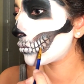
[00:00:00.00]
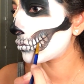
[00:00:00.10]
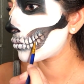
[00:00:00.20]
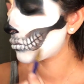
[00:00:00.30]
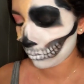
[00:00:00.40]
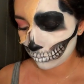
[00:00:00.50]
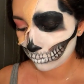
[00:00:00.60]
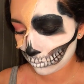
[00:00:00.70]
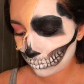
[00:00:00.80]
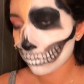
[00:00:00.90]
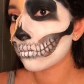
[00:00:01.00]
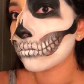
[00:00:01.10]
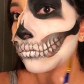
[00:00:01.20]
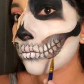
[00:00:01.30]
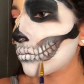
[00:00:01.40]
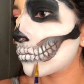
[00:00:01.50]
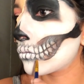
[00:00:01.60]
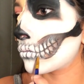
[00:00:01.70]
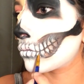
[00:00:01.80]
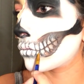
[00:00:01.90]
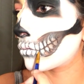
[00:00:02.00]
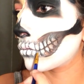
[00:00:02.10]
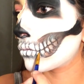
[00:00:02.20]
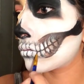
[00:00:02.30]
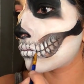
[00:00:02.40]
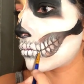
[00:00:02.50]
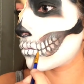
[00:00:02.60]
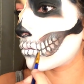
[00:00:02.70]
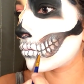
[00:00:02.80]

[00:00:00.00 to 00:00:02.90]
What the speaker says: would be. So you can see me kind of